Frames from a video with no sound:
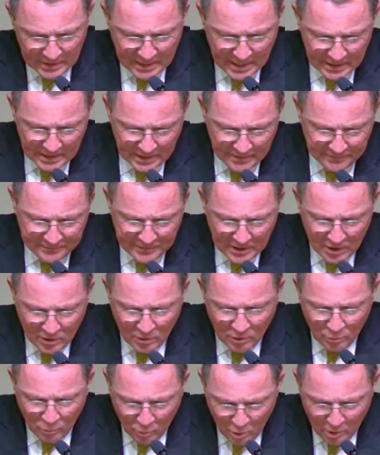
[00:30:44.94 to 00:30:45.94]
Yet if
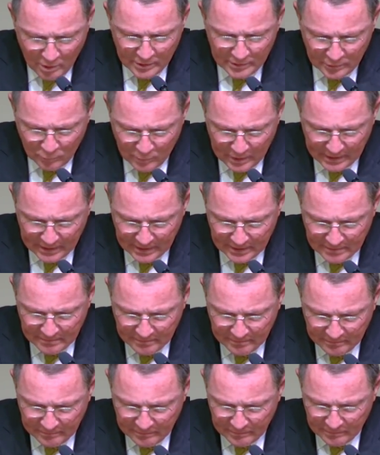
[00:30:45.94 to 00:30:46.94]
thou warn the wicked,
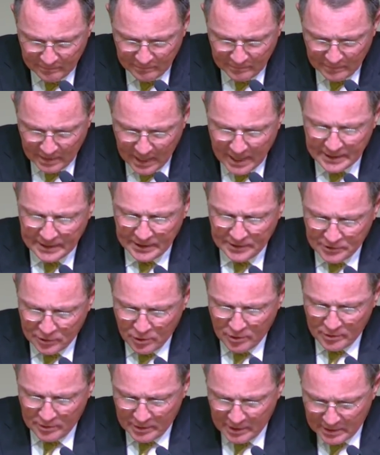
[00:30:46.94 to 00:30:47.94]
and he
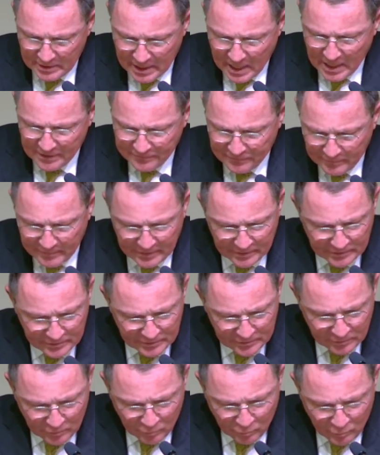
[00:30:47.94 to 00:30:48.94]
turn not from
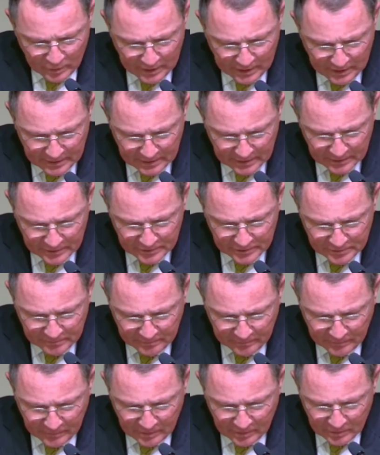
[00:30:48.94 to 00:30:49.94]
his wickedness,
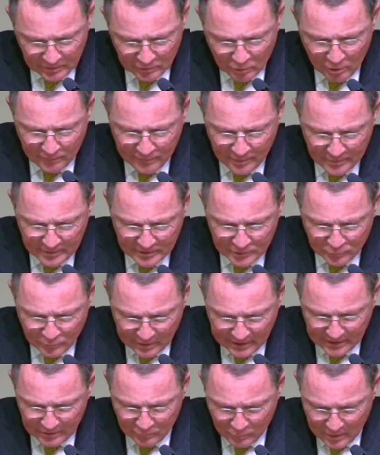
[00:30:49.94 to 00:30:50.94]
nor from his
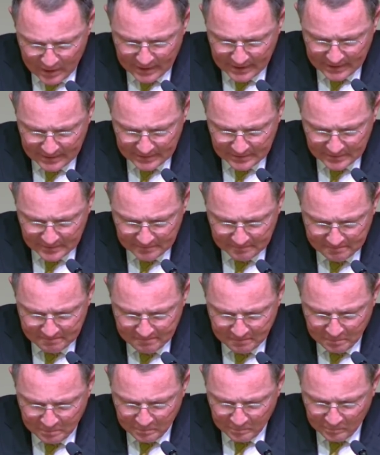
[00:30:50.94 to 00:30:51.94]
wicked ways,
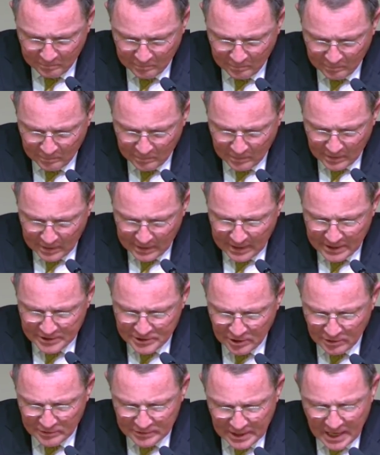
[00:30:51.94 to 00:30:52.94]
he
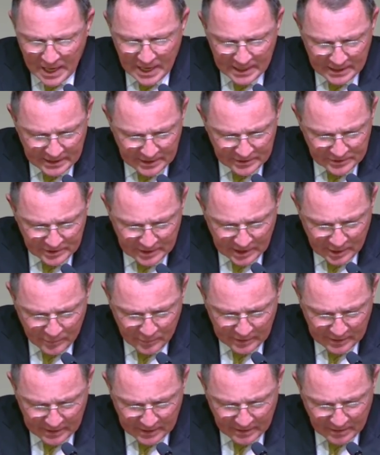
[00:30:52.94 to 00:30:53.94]
shall die in his
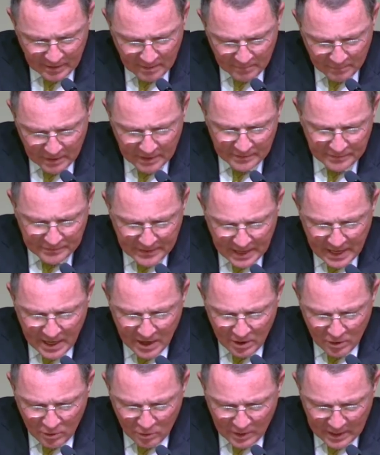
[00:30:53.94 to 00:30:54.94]
iniquity, but
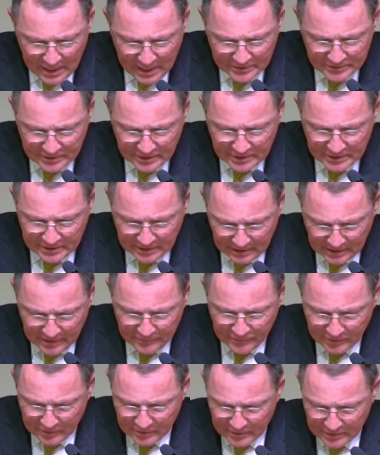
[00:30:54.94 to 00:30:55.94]
thou hast
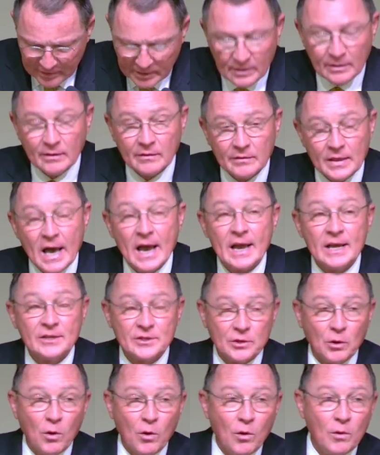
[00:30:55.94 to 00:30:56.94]
delivered thy
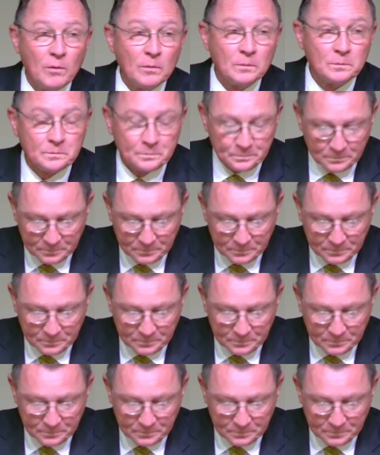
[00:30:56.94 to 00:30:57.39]
soul.